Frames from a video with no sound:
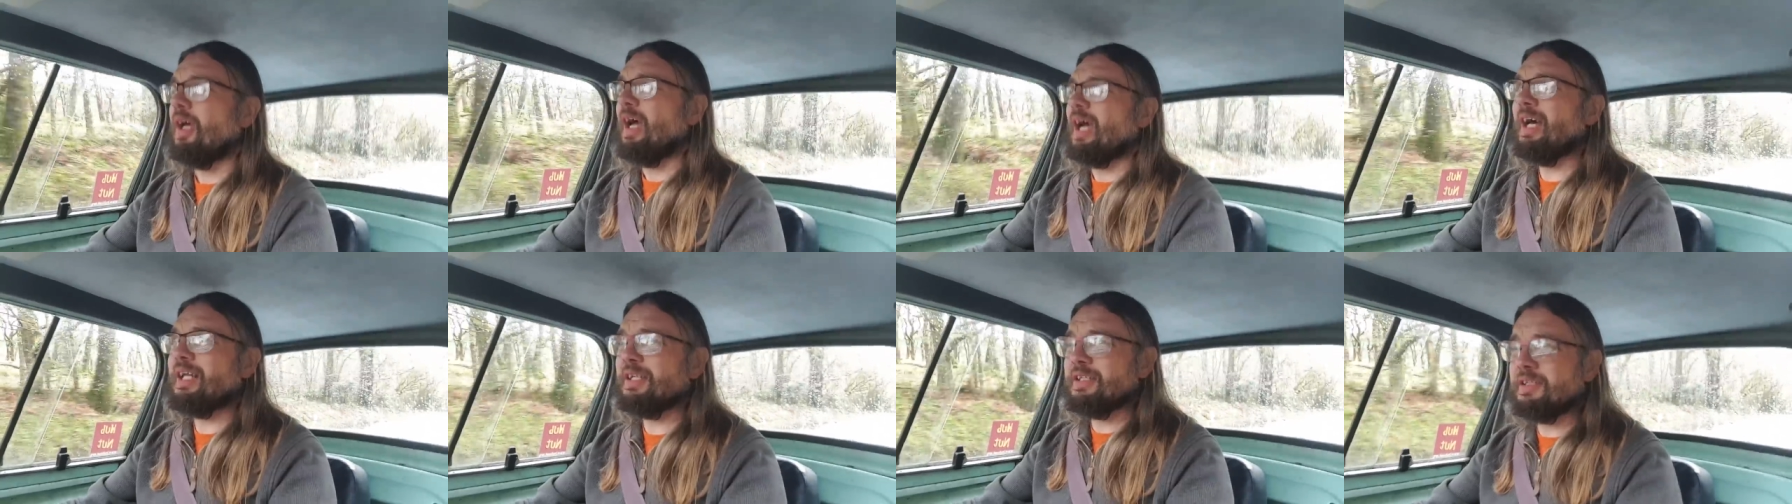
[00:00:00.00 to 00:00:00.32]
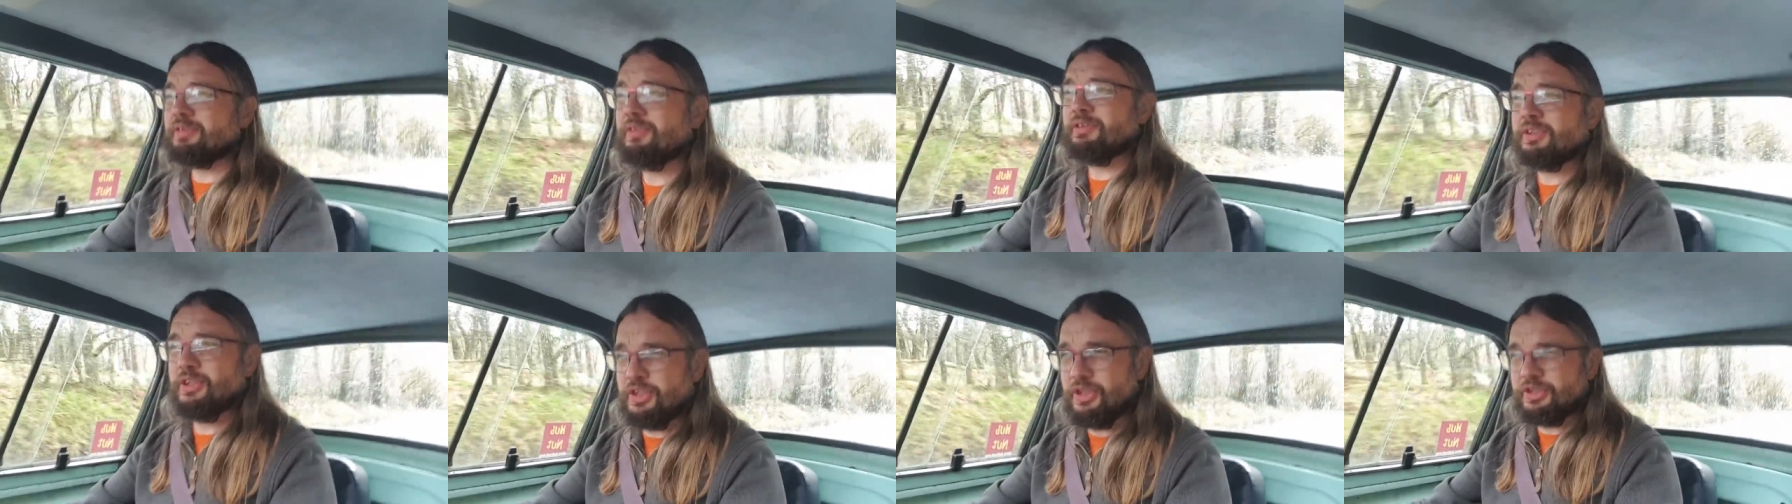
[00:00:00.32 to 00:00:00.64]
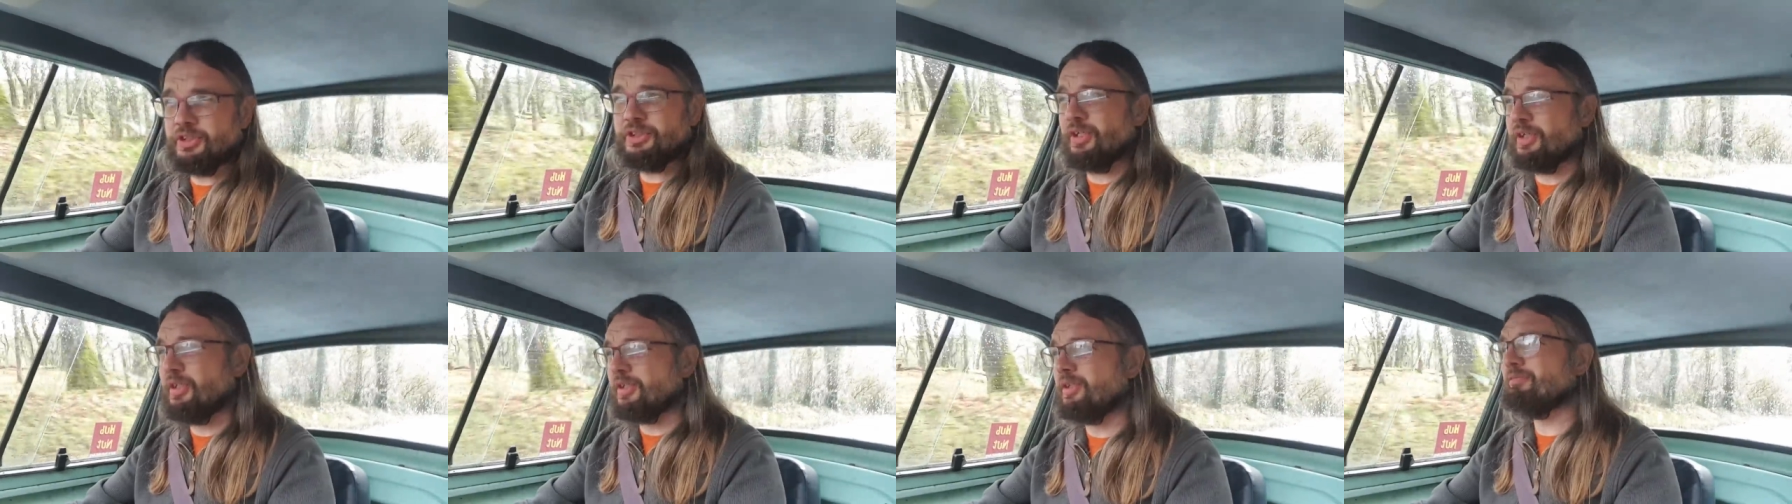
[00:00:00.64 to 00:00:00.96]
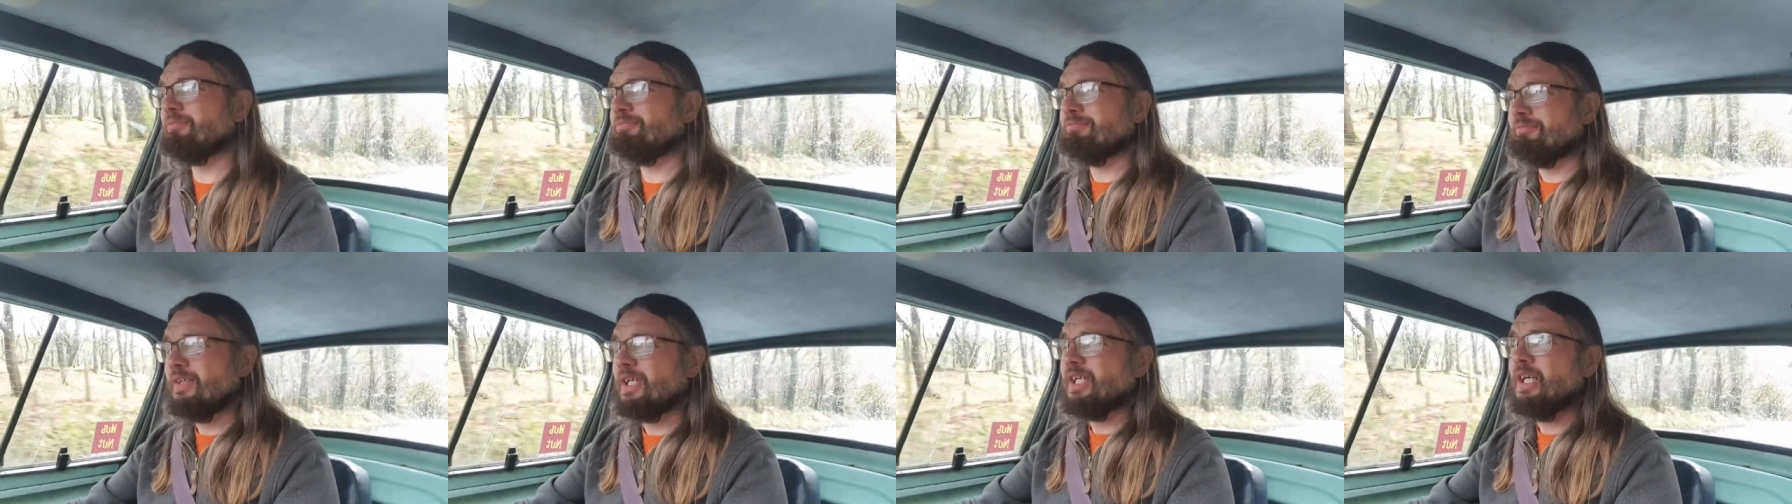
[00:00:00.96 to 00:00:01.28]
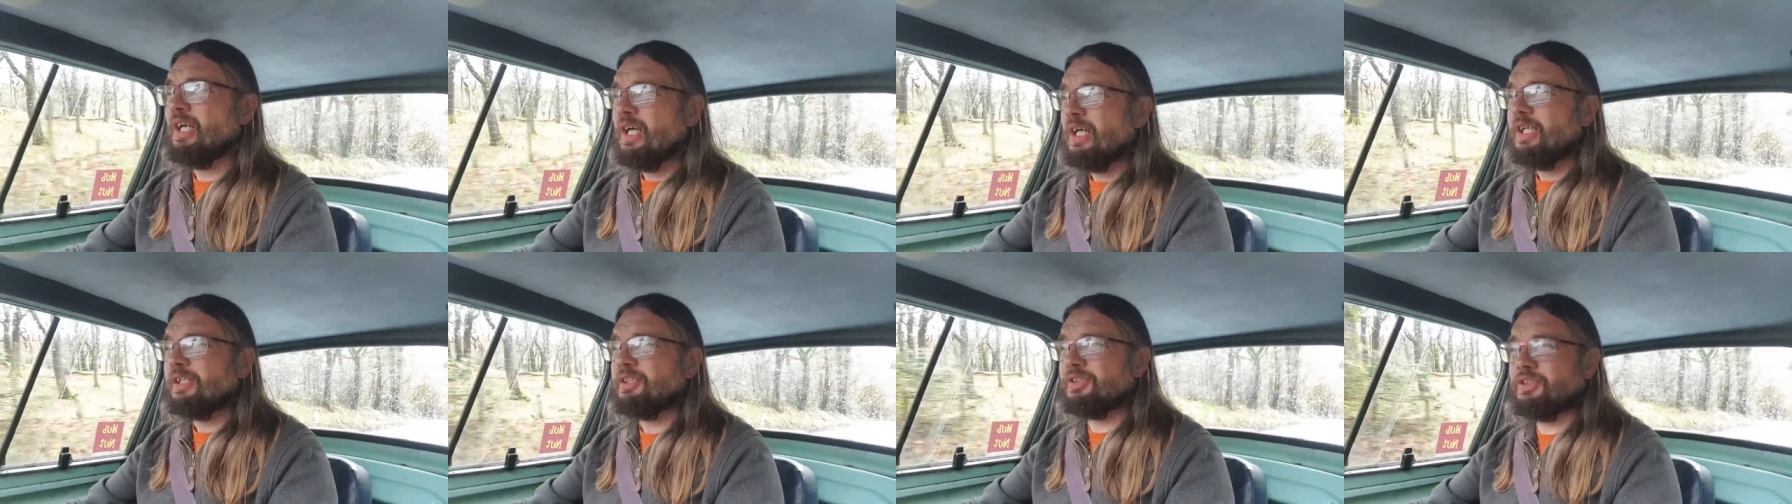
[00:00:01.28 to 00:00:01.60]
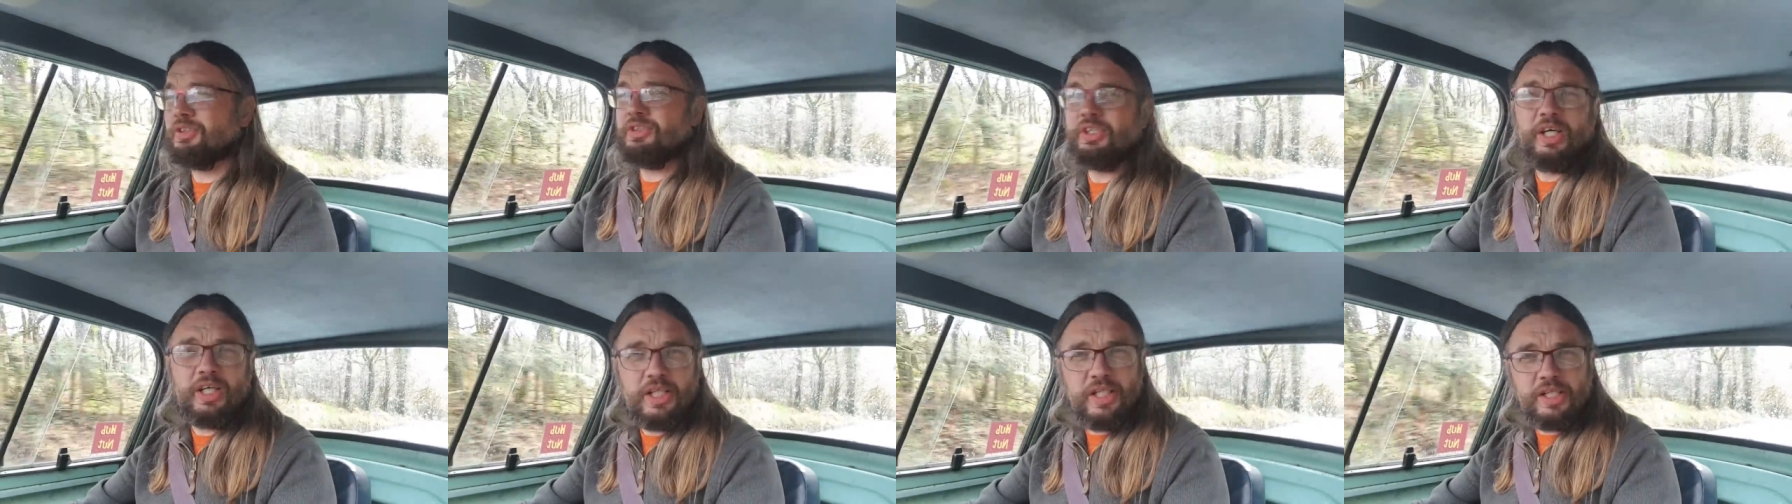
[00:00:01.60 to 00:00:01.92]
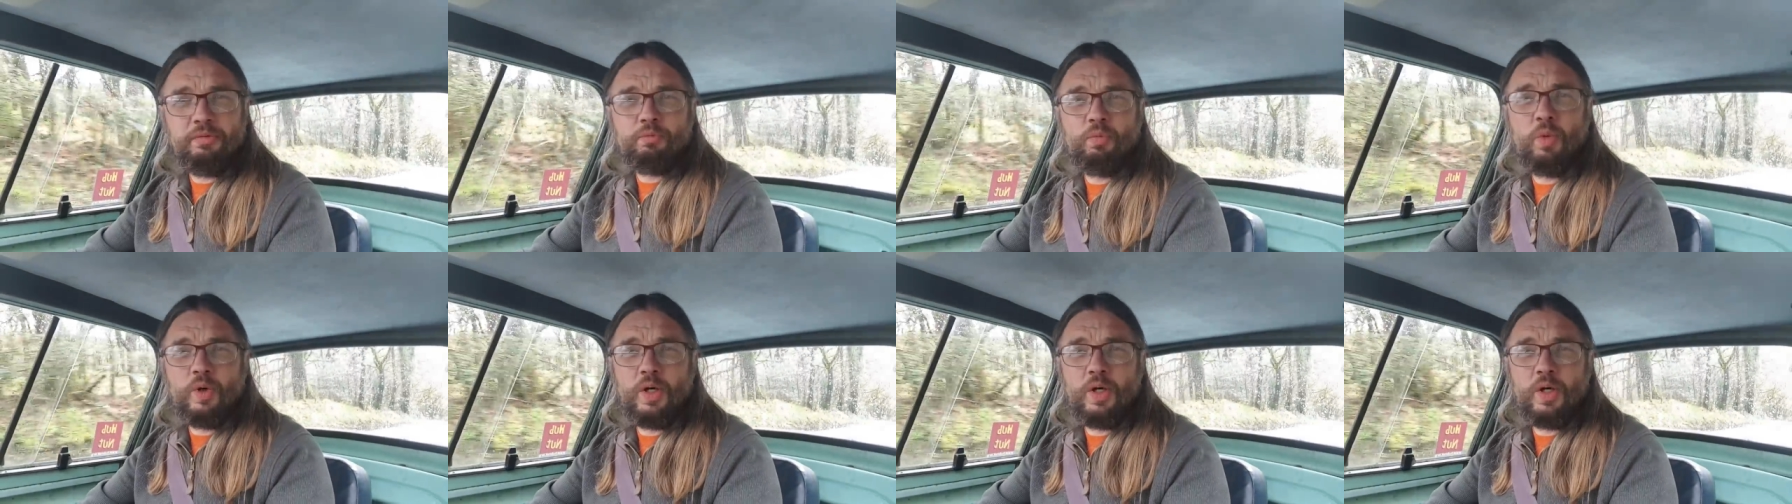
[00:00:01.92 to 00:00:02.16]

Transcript: And she's done sterling